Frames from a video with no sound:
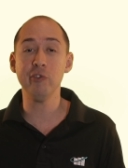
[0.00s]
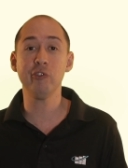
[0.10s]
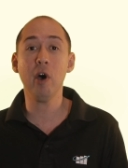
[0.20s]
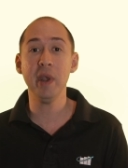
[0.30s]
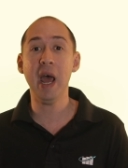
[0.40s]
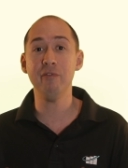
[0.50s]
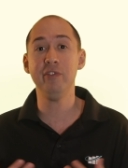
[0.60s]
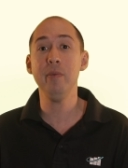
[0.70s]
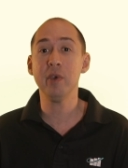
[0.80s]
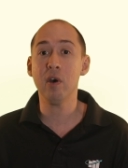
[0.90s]
stop and have
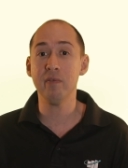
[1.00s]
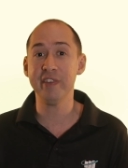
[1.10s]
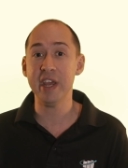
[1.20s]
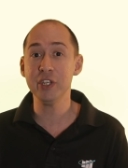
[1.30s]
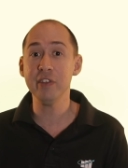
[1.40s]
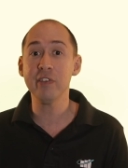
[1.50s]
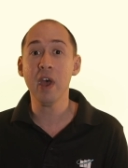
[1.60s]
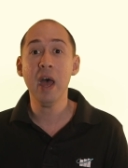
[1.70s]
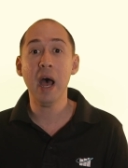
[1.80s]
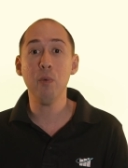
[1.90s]
deeper conversations.
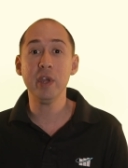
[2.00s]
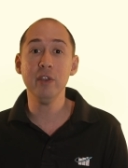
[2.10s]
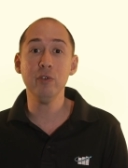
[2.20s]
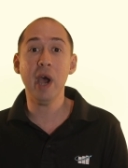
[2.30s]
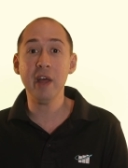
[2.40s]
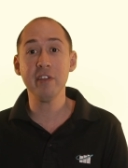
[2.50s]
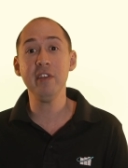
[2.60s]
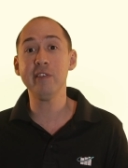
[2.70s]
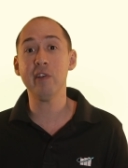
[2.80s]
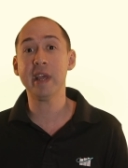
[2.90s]
Uh, we can do other
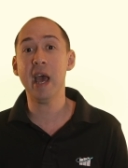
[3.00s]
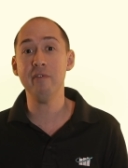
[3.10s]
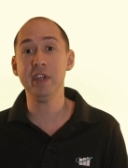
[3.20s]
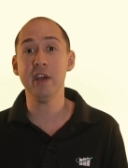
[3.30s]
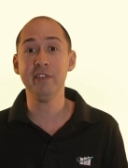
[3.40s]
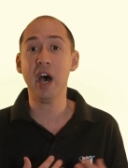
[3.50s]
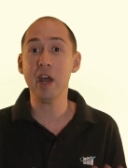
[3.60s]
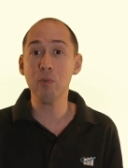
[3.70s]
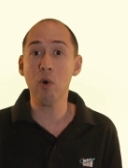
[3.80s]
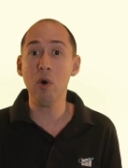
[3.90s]
things like having a
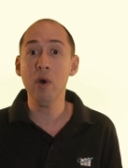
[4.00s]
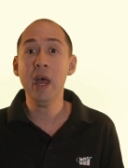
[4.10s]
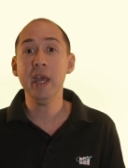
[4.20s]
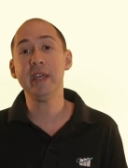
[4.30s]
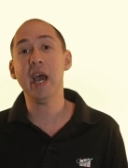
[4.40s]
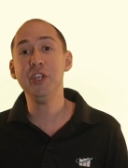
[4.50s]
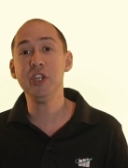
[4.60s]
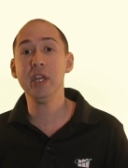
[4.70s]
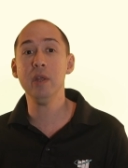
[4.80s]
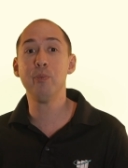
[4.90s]
data wall,
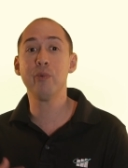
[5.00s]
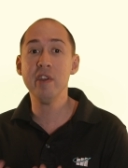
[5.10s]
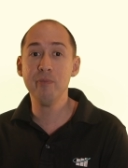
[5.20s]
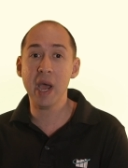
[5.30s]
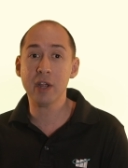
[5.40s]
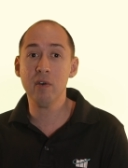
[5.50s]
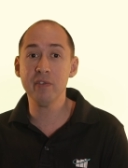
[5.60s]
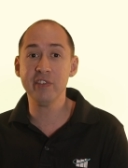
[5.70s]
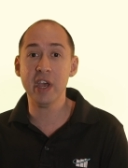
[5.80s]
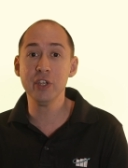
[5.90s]
engaging in brief back
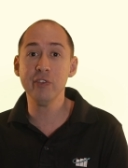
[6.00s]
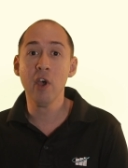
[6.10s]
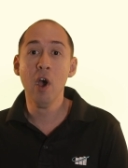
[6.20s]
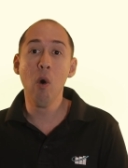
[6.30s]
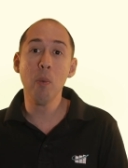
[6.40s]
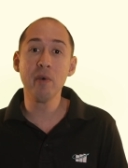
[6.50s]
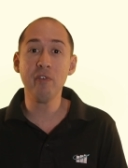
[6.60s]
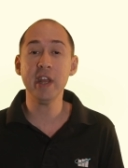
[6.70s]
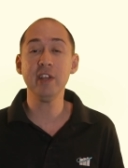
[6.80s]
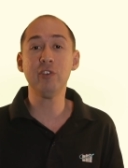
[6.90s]
conversations, or
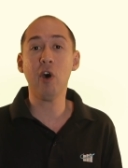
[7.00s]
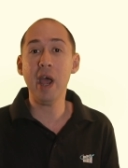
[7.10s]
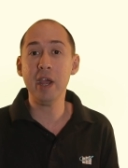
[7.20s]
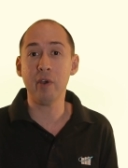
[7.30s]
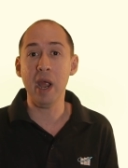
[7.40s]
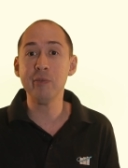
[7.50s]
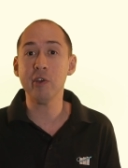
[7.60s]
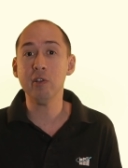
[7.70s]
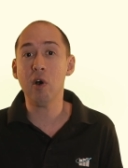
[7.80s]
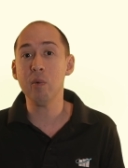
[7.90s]
providing diagrams
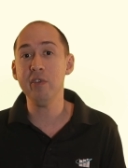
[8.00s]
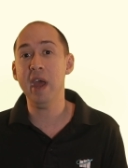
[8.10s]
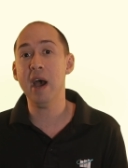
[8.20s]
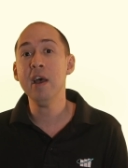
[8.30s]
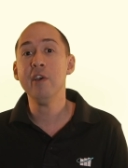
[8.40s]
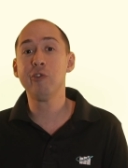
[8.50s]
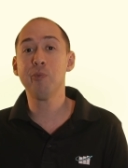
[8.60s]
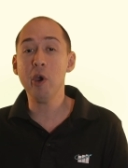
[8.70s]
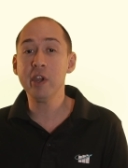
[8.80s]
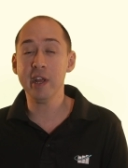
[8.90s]
along with our
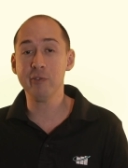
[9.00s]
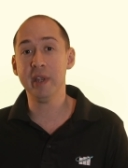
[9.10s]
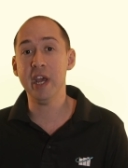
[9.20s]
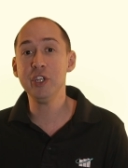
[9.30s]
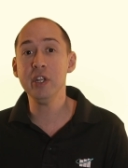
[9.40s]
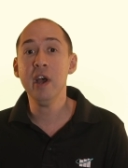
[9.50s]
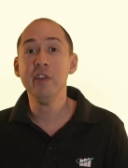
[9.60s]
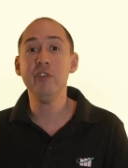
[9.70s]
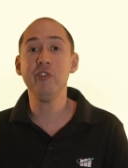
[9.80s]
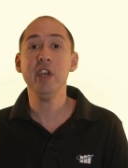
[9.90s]
spoken explanation
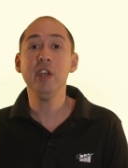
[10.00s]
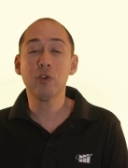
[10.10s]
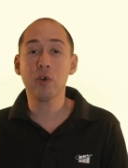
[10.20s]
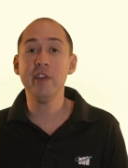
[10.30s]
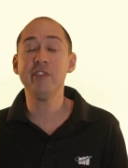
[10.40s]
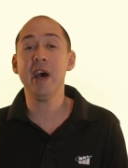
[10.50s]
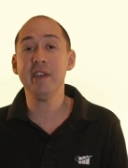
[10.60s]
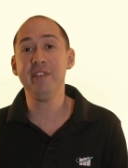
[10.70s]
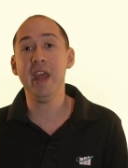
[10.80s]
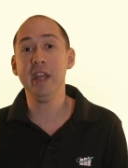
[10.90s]
to just increase
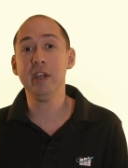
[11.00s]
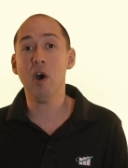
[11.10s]
understanding